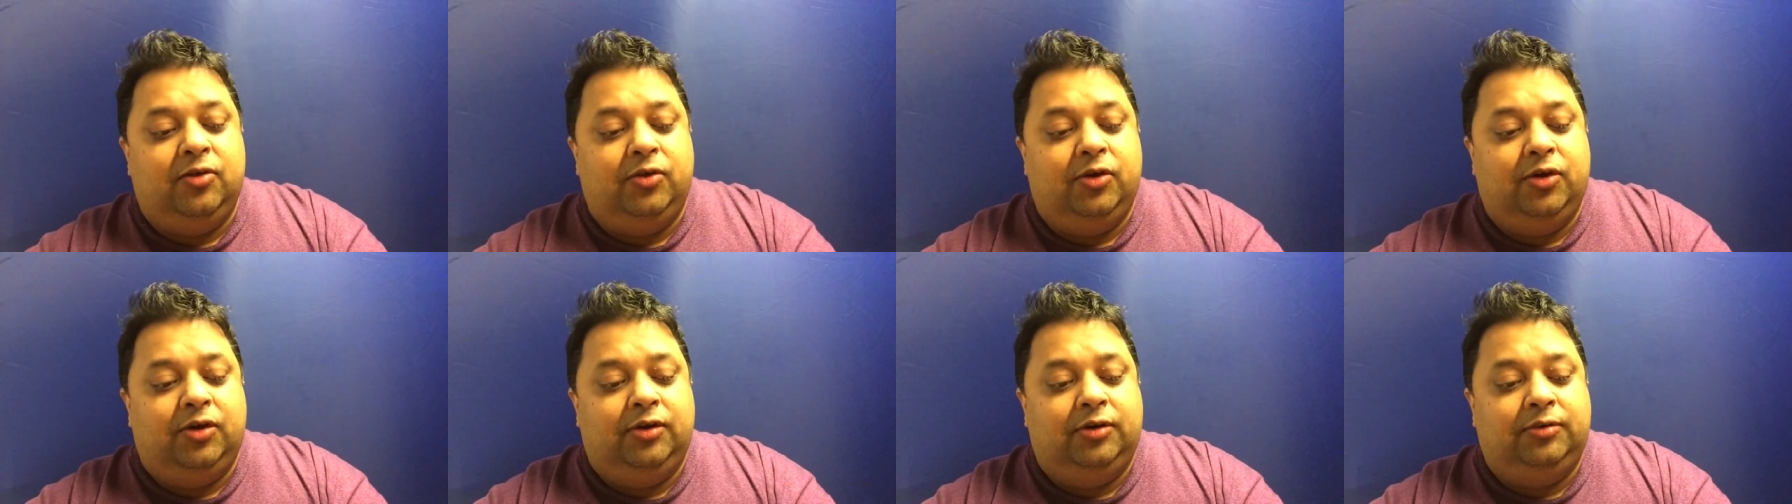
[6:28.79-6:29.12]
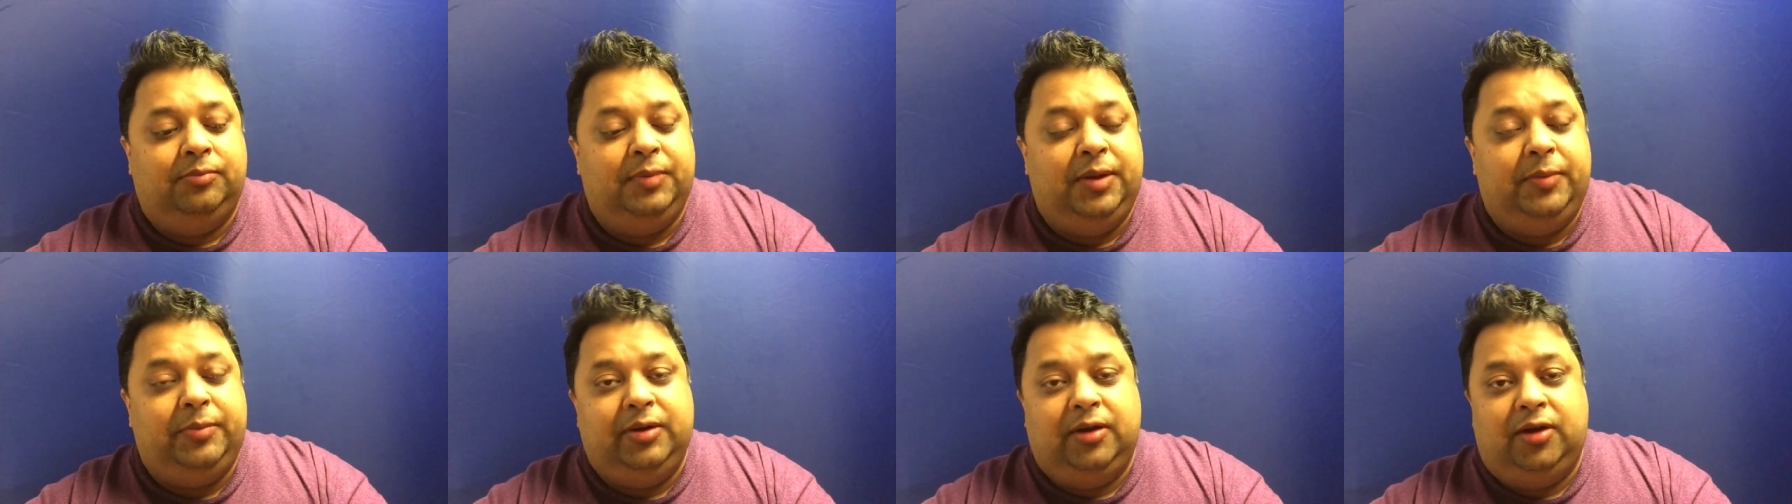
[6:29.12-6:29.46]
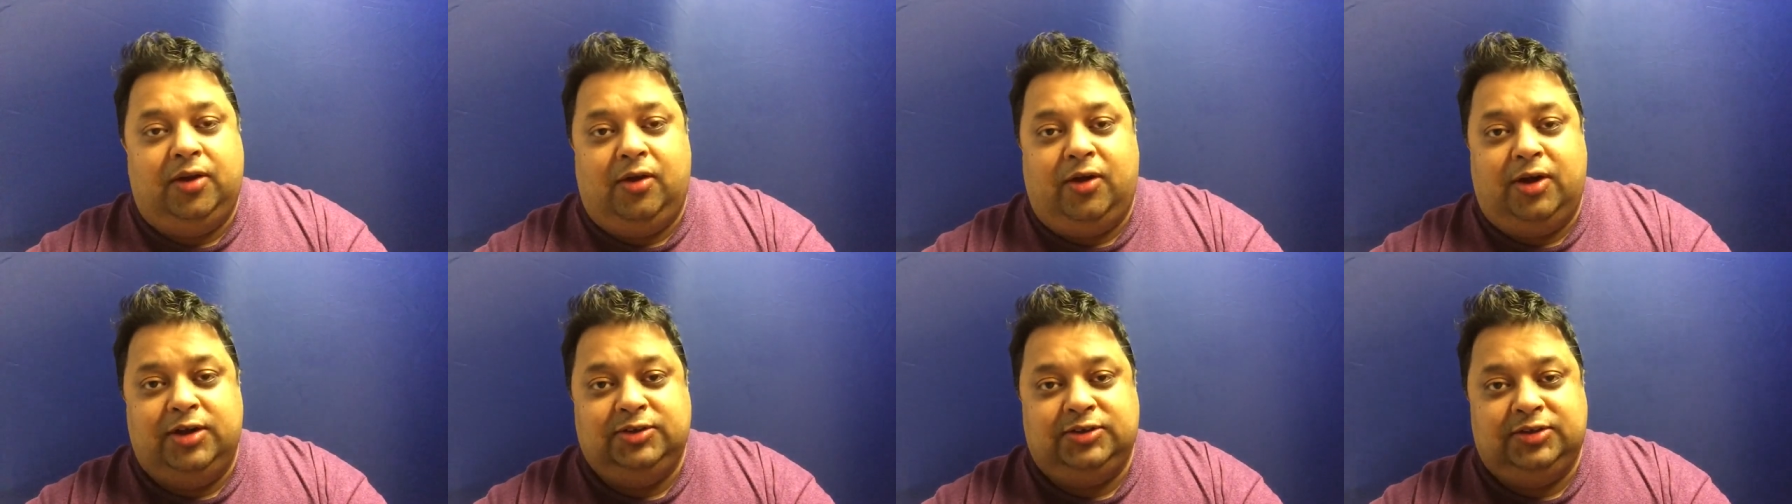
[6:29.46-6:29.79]
or maybe a
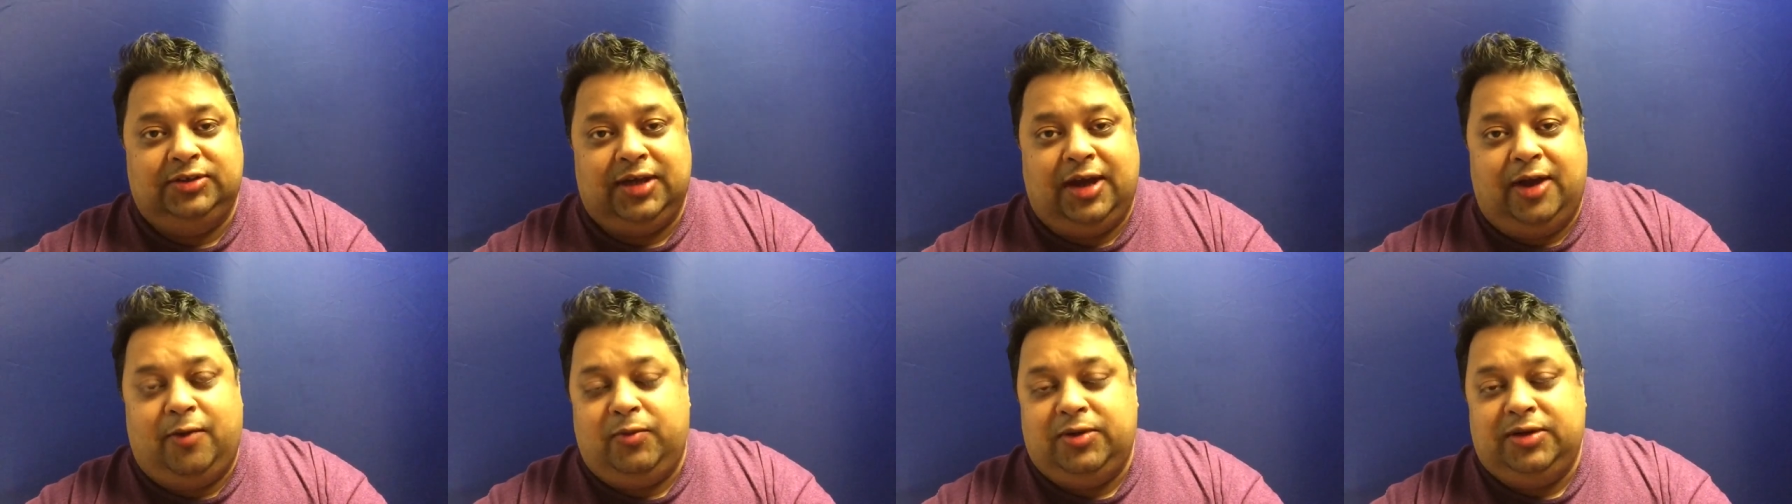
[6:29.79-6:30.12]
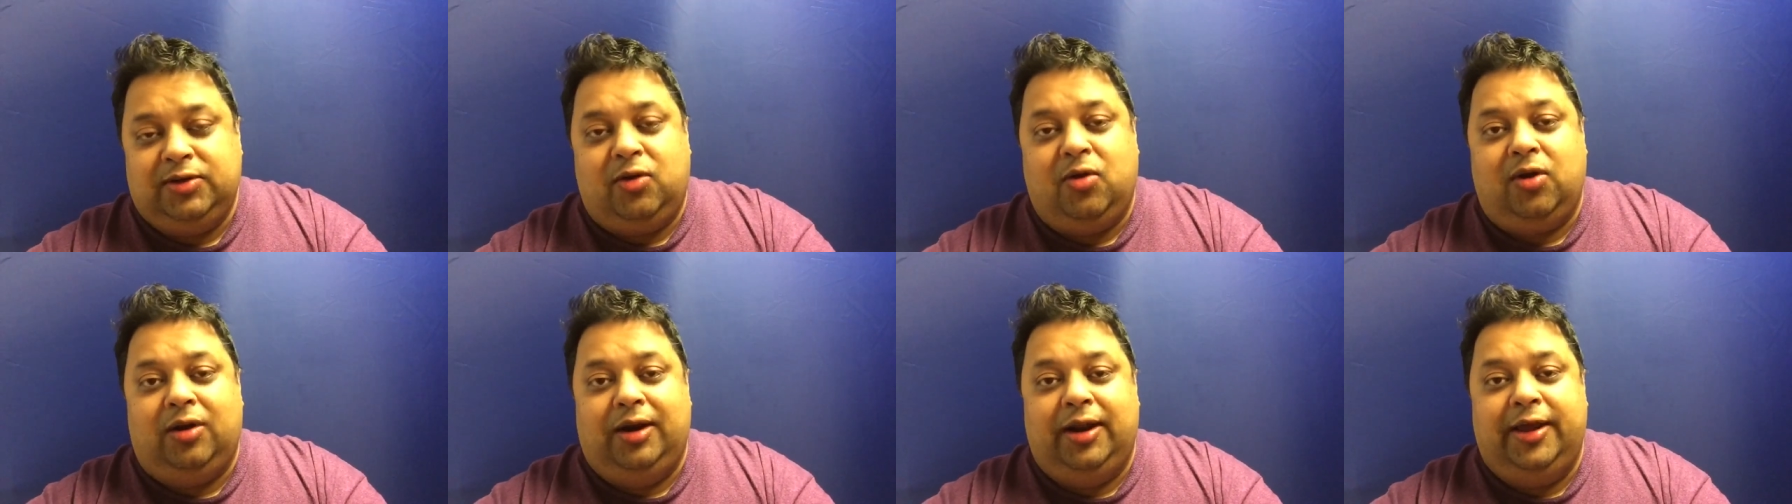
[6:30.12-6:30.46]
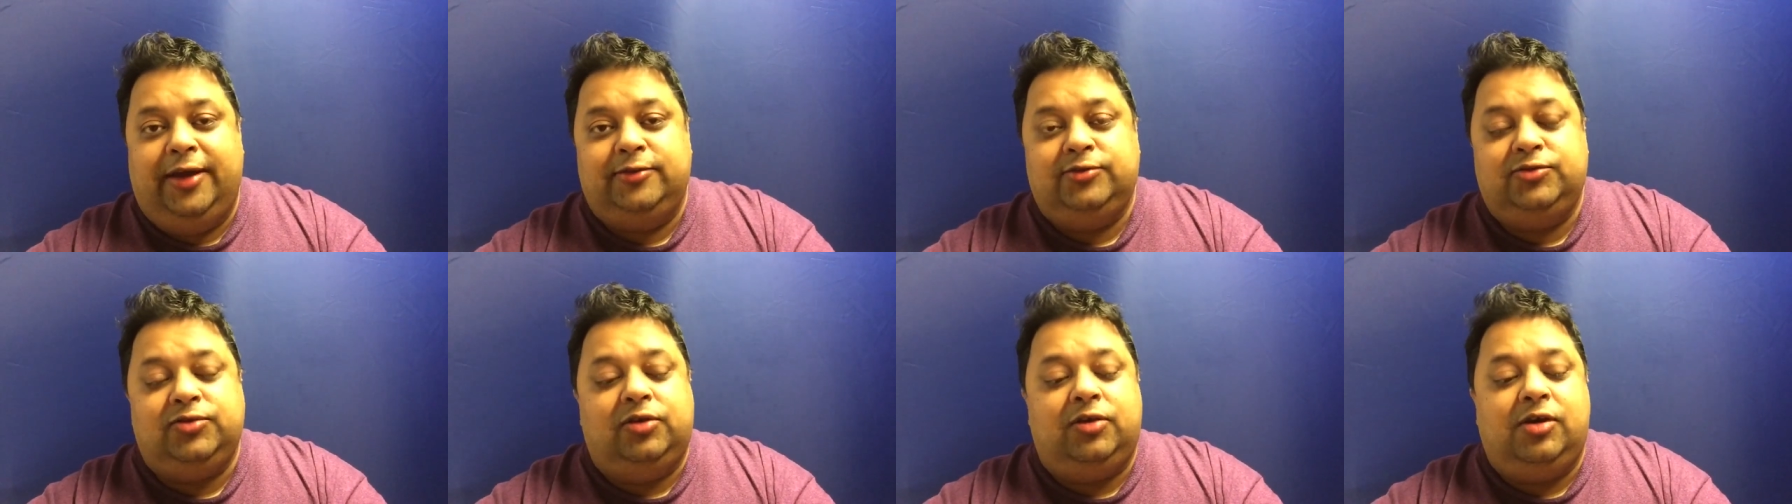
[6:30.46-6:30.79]
large. I wouldn't call them
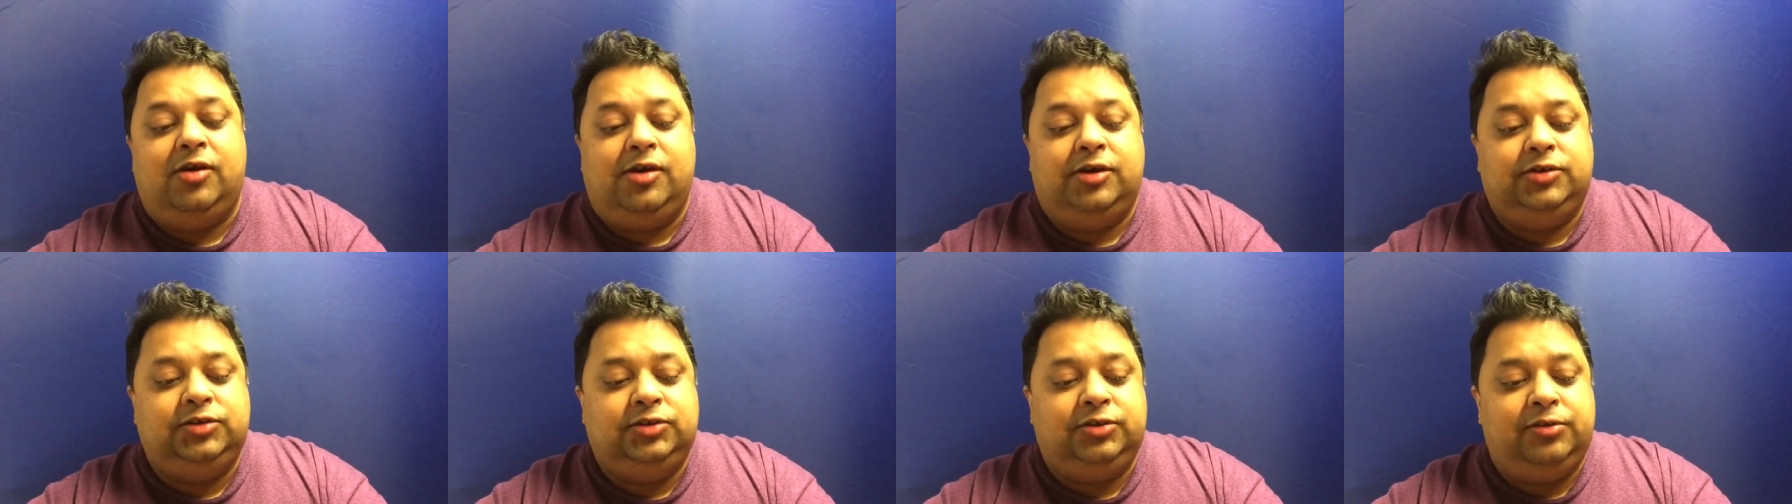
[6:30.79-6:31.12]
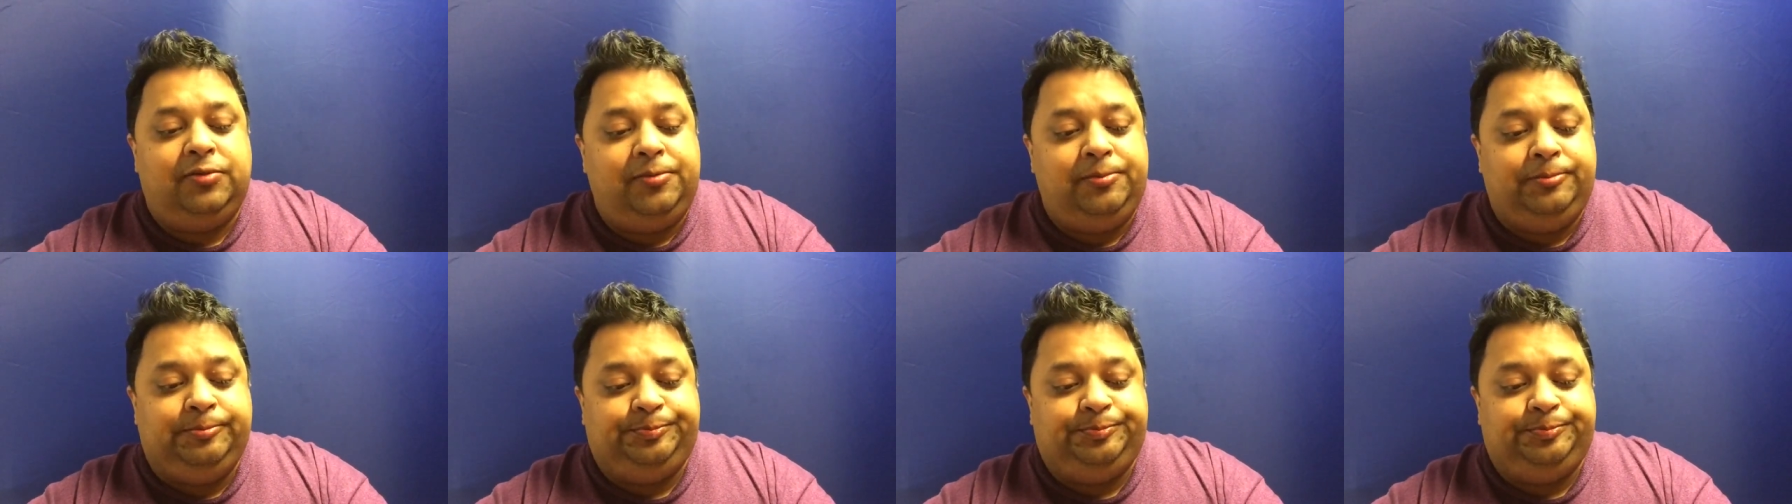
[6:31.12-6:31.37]
extra large